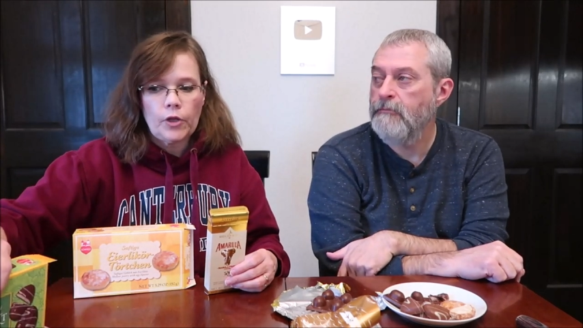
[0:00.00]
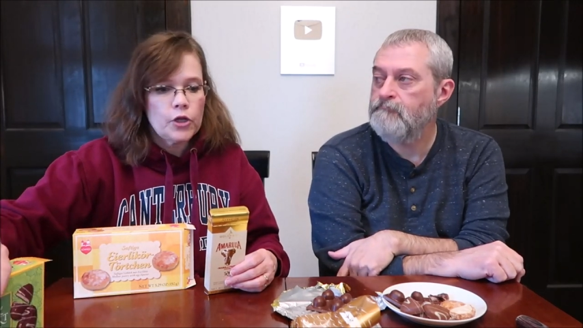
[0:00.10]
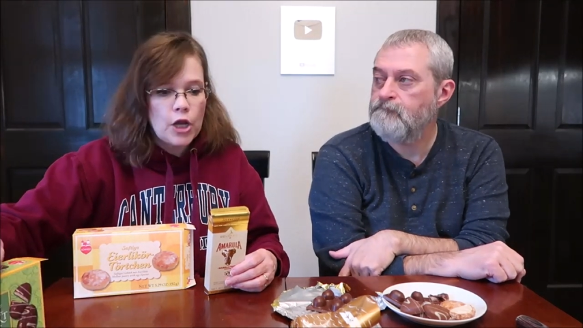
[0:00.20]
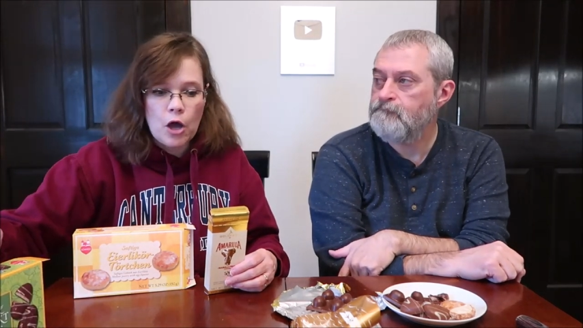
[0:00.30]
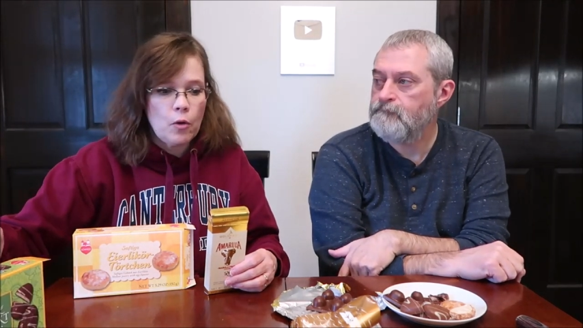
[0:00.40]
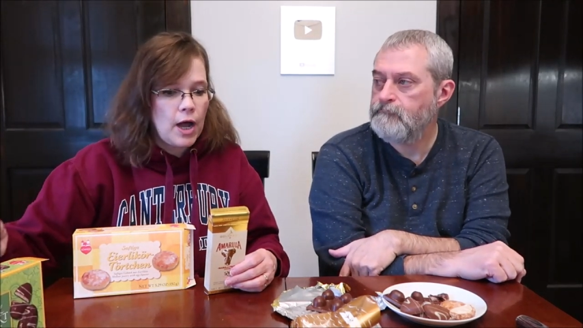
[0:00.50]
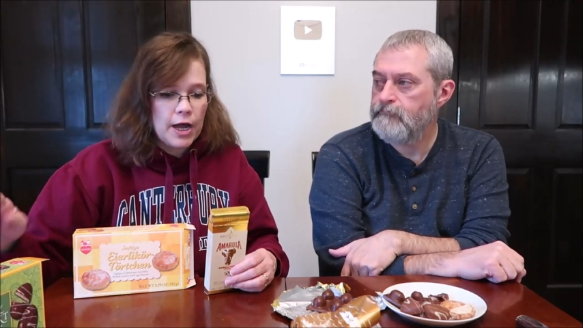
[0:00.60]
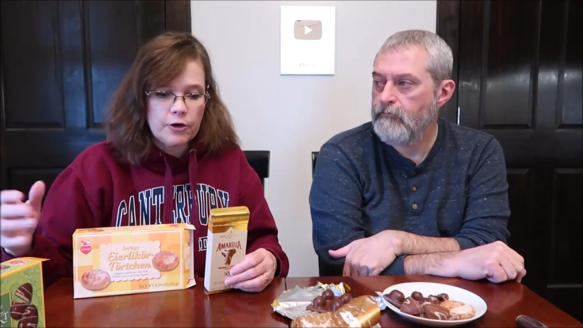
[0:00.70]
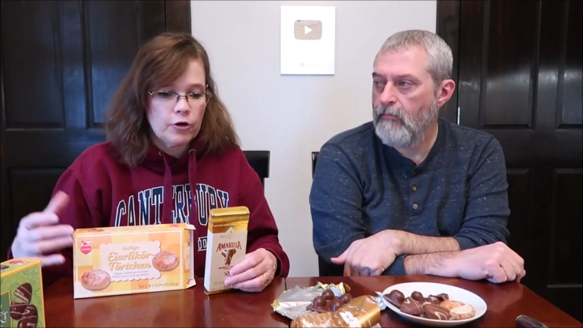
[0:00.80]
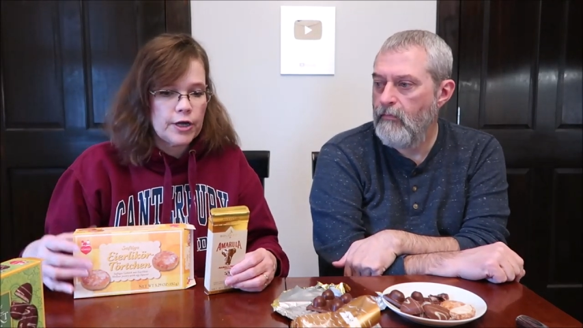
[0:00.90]
Speaker 1: No, I
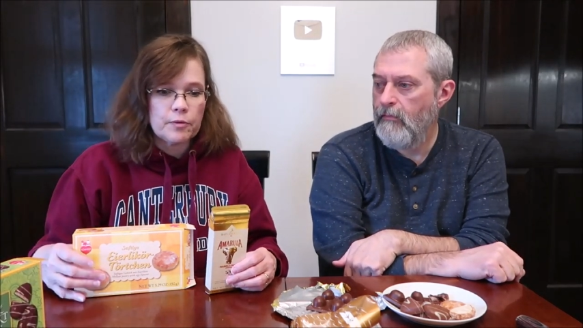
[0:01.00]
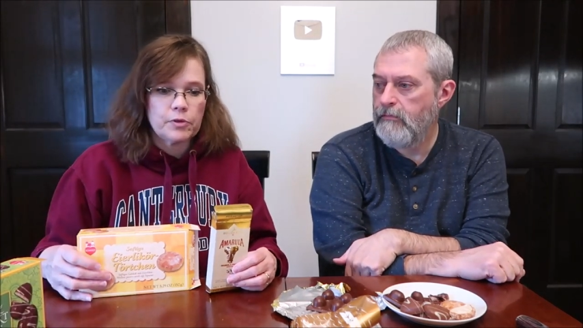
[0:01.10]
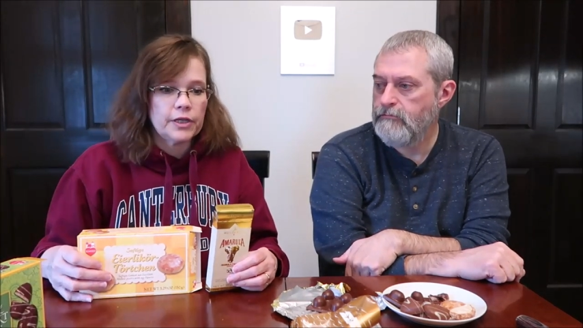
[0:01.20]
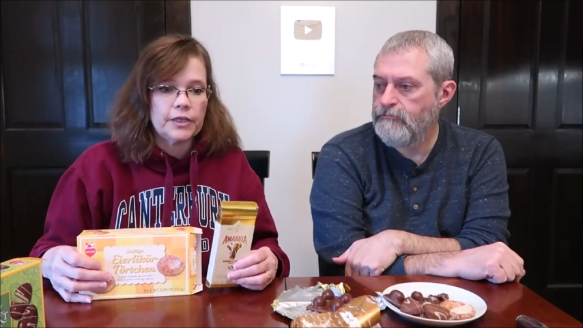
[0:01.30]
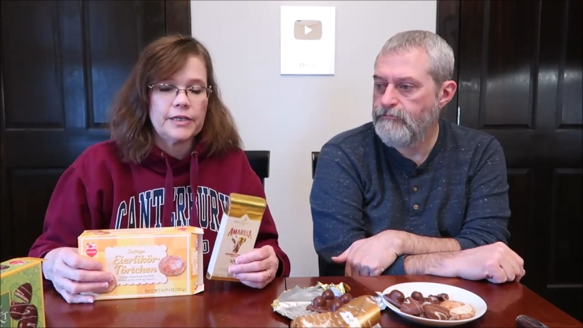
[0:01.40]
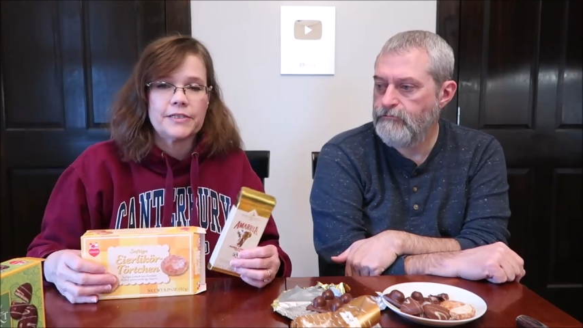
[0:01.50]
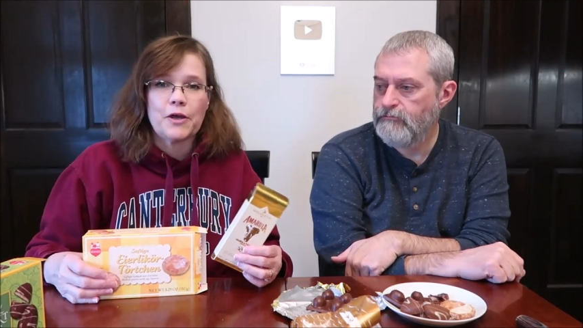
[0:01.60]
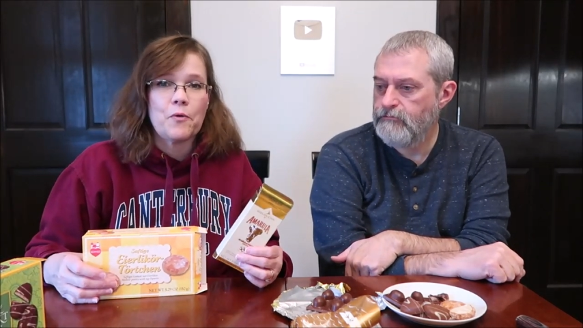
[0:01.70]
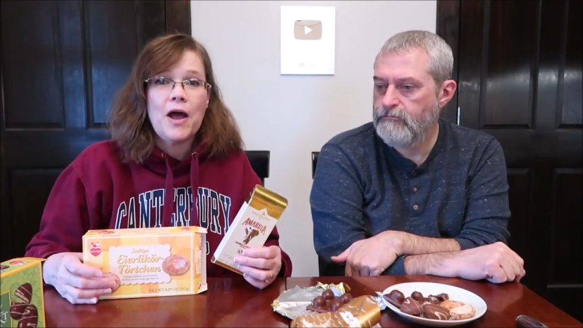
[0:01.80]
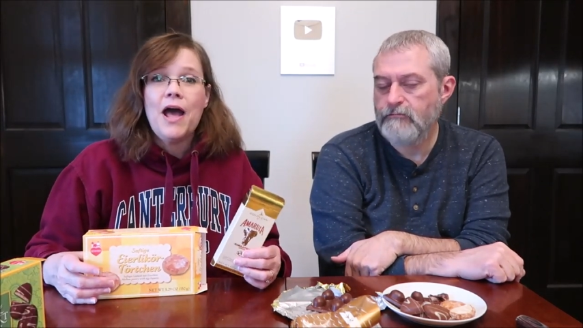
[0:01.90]
agree completely.
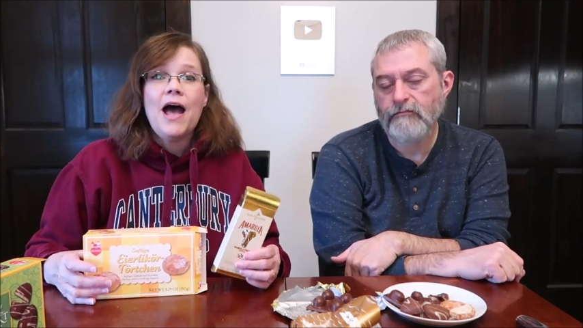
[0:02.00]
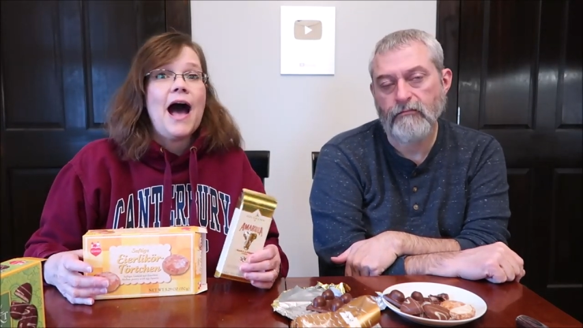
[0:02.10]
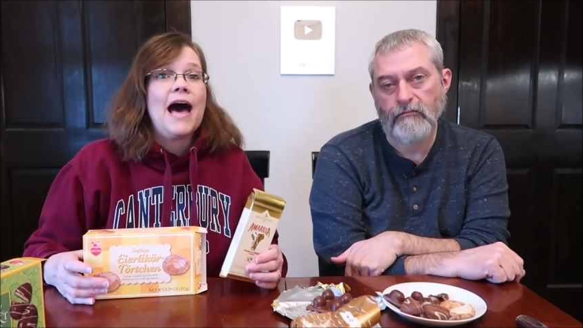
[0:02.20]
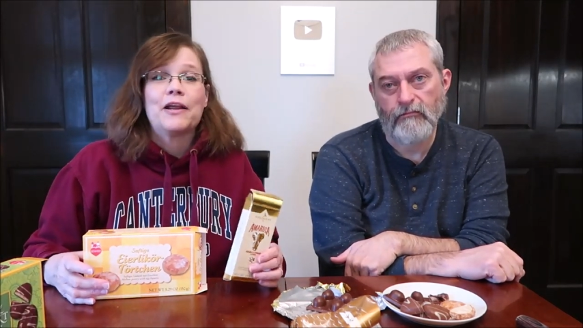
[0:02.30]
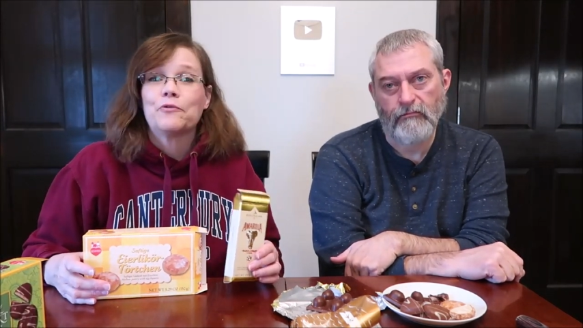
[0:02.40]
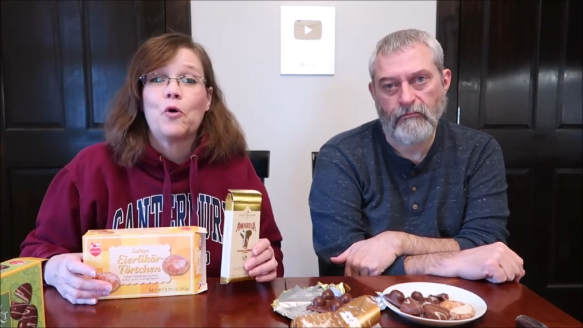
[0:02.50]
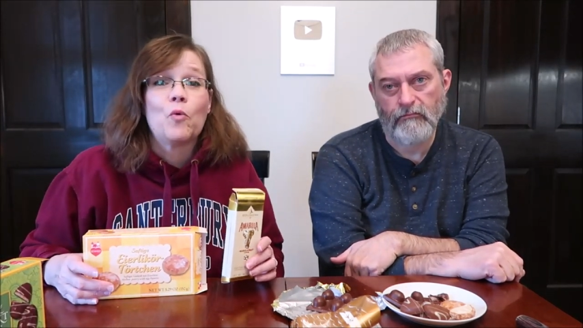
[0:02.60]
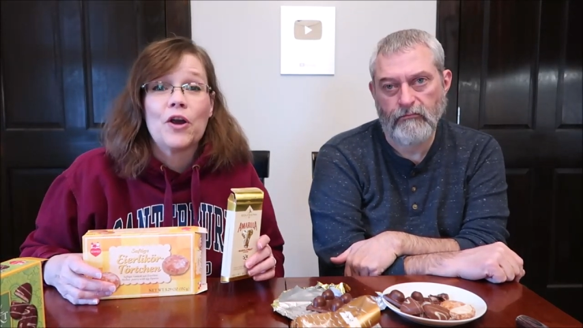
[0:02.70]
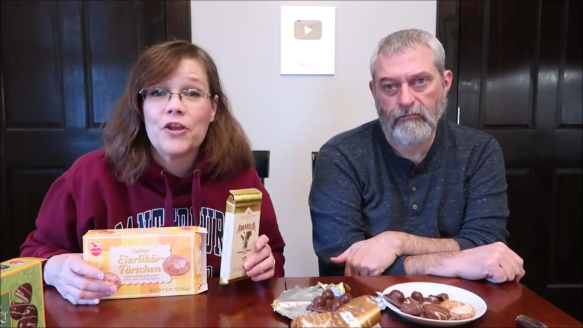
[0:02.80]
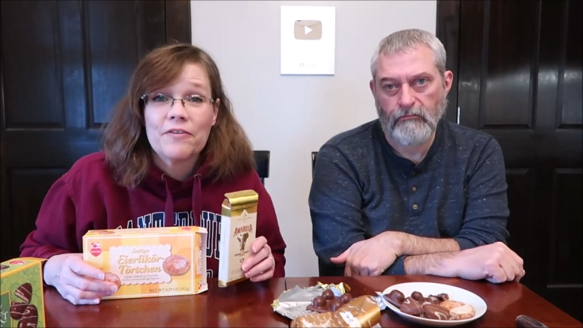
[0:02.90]
So I don't know
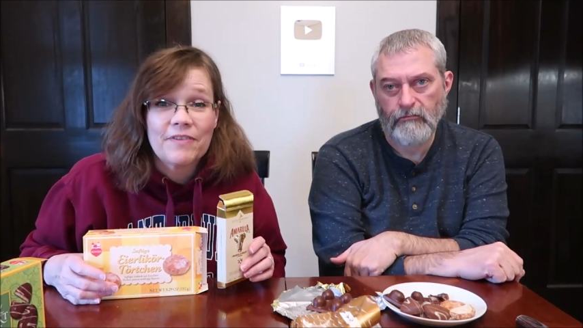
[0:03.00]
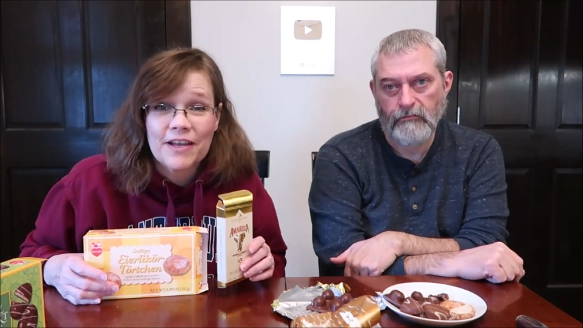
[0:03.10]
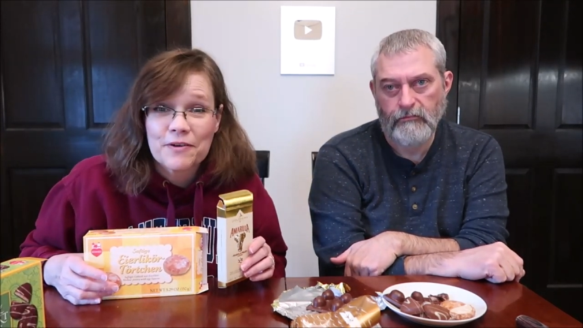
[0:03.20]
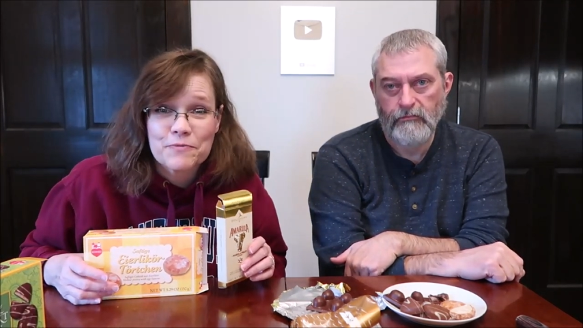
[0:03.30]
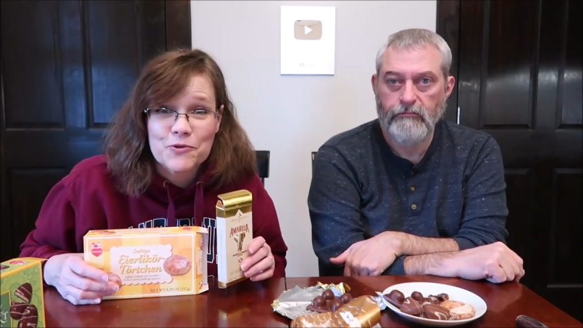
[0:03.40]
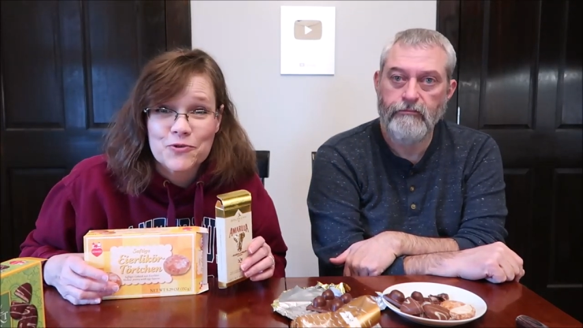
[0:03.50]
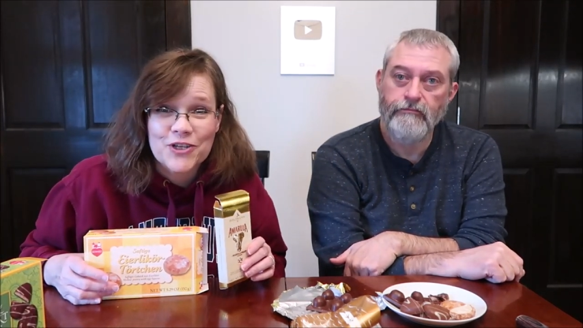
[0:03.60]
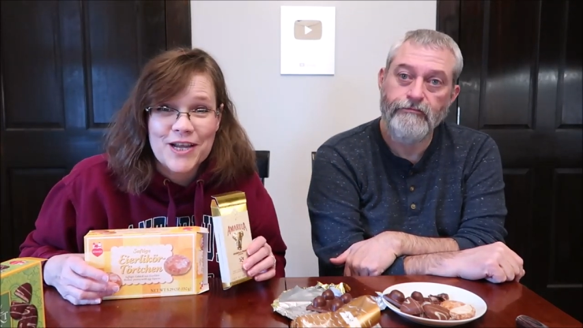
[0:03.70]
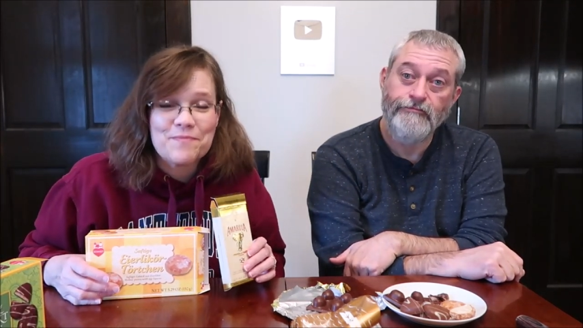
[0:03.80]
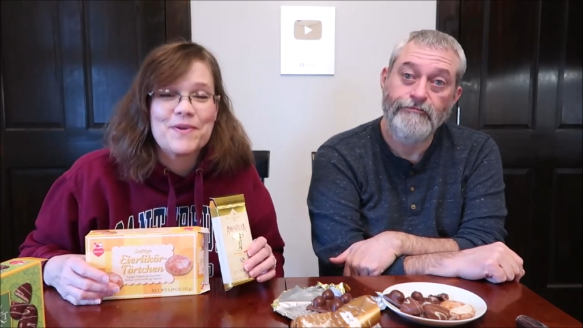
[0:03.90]
where you found them,
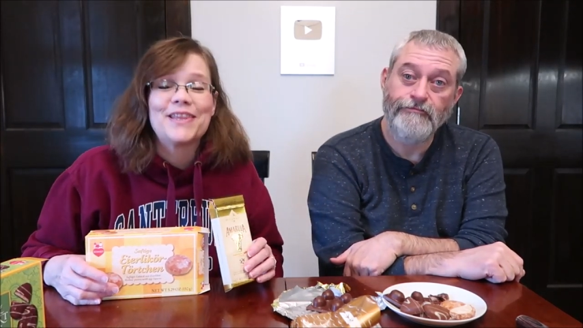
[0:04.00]
Georgianne,